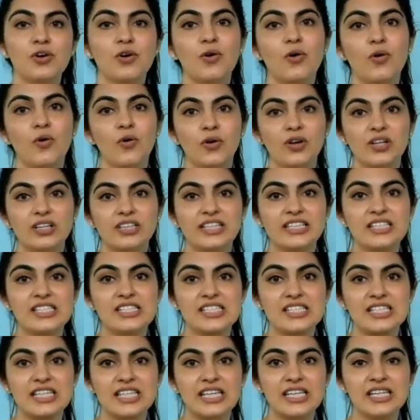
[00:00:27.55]
oily
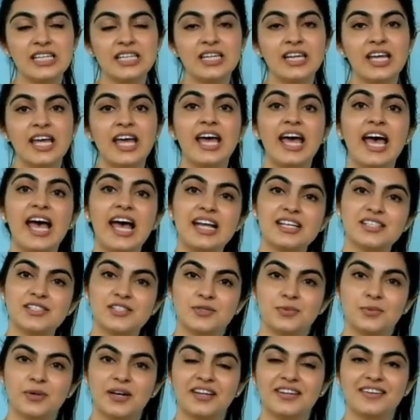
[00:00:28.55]
skin, and
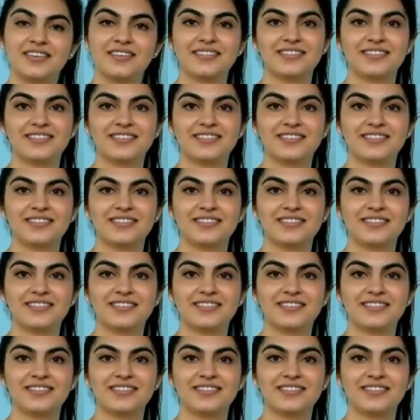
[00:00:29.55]
sweat.